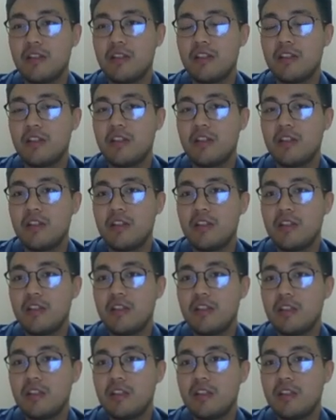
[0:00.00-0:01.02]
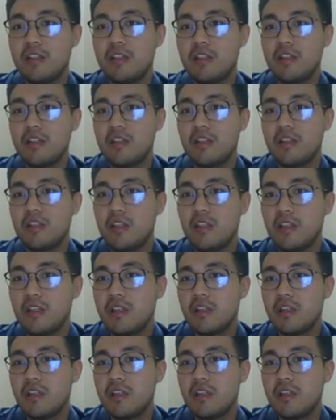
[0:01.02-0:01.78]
Nobody speaks.